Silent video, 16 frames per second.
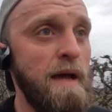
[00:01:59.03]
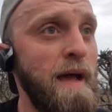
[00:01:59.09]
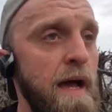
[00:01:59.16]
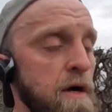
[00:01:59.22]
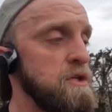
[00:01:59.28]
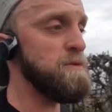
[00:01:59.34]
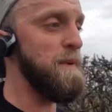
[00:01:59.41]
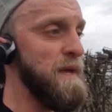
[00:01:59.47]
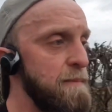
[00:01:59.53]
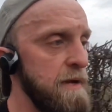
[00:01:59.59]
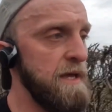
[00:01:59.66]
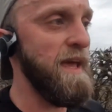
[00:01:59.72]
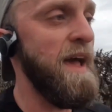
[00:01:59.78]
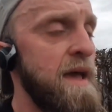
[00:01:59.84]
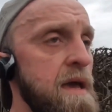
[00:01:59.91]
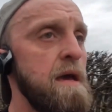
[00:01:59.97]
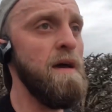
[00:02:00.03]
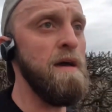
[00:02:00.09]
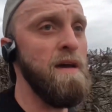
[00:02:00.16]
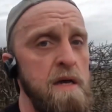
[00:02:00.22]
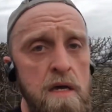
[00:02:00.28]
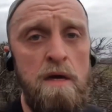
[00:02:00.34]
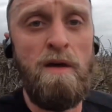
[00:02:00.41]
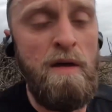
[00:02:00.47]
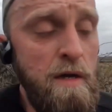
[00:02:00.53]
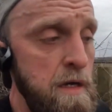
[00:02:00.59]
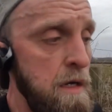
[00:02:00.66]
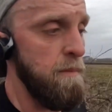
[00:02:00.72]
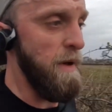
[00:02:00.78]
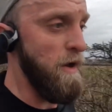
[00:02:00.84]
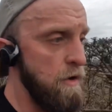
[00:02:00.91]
Helsby. But yeah, my